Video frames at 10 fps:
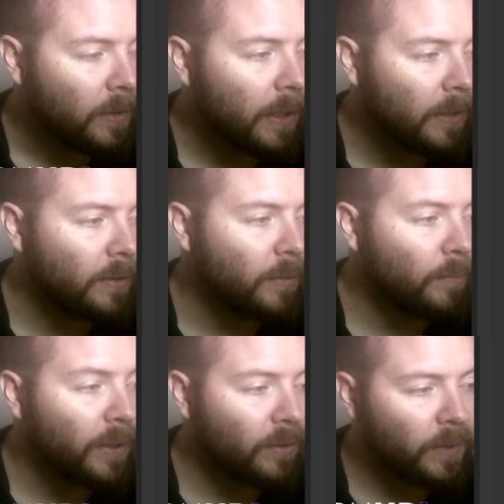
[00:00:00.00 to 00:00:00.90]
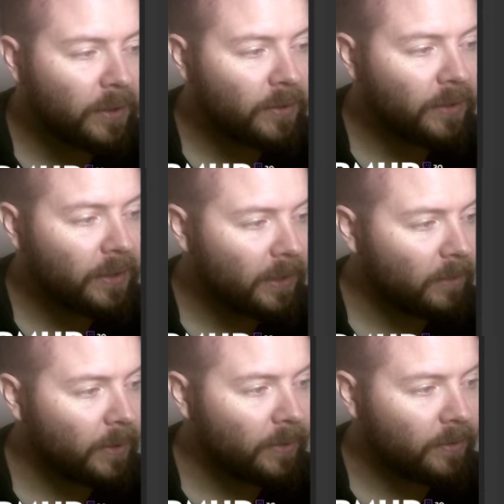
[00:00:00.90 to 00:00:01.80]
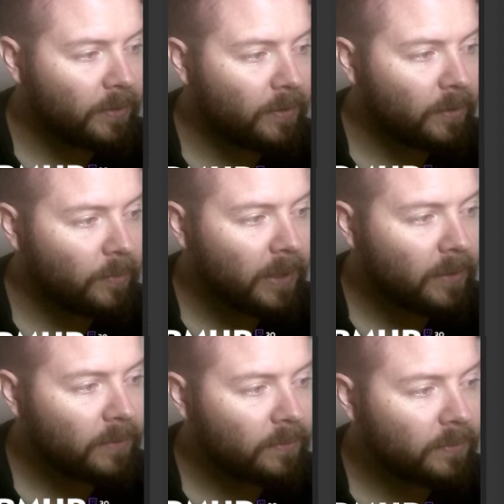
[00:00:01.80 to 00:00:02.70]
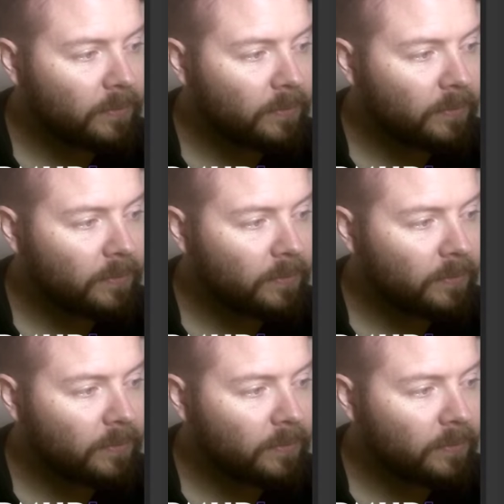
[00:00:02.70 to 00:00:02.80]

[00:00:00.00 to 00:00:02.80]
And by the way, you're going to hear my daughter in the background.